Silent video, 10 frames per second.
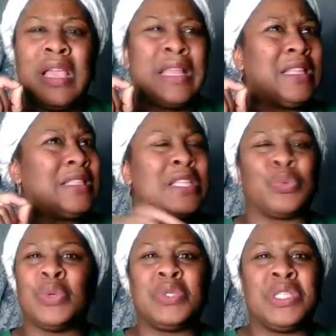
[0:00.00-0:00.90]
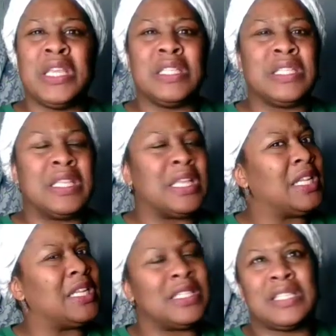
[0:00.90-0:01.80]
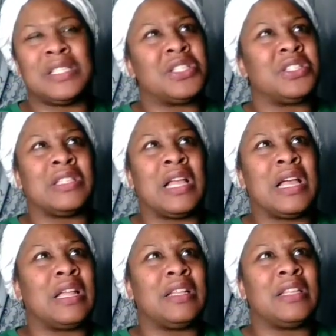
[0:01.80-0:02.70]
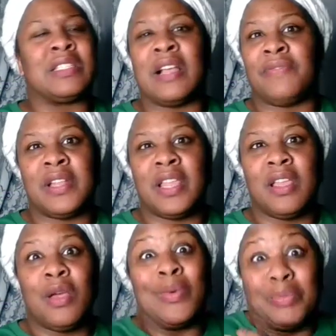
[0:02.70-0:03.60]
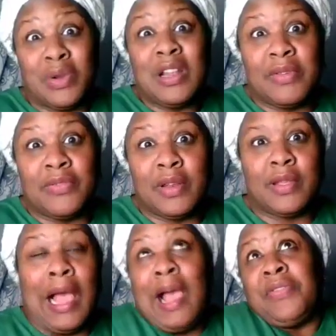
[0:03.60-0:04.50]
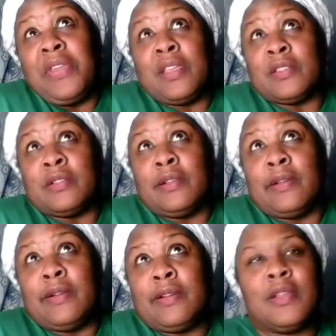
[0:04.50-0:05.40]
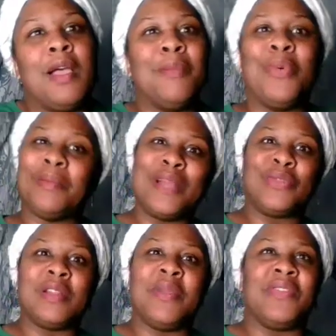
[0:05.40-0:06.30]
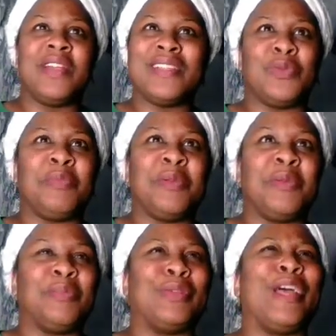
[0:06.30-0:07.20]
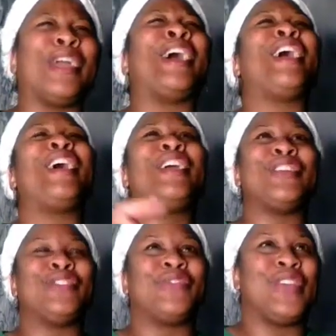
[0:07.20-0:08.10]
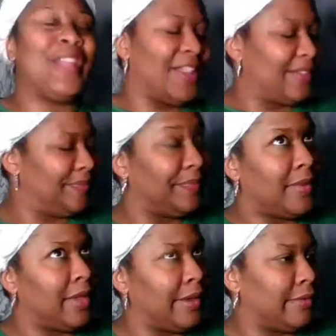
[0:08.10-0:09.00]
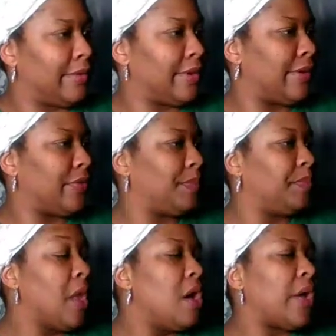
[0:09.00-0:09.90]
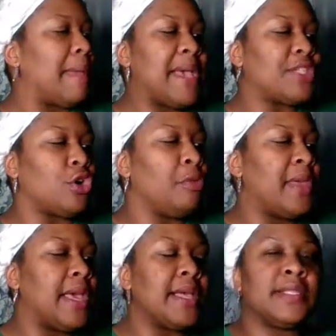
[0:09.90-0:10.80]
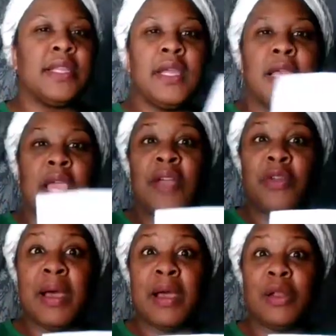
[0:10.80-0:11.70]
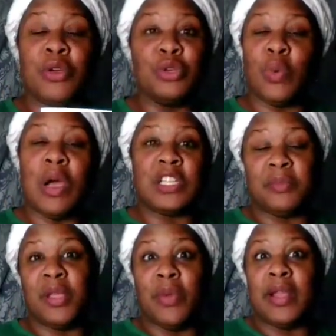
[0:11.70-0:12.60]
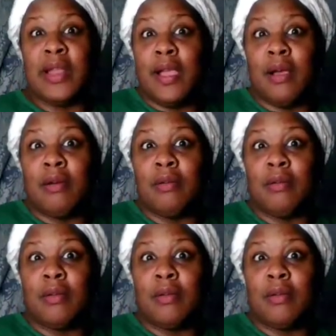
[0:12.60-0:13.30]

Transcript: And it's real cheesy, and it's just not, it's not funny. When I'm trying to be funny, I think it's hilarious. But when I'm not trying to be funny, that's when people are like, oh, you're so funny. Yeah, whatever. Okay, Master OBS. Everybody who's watching me right now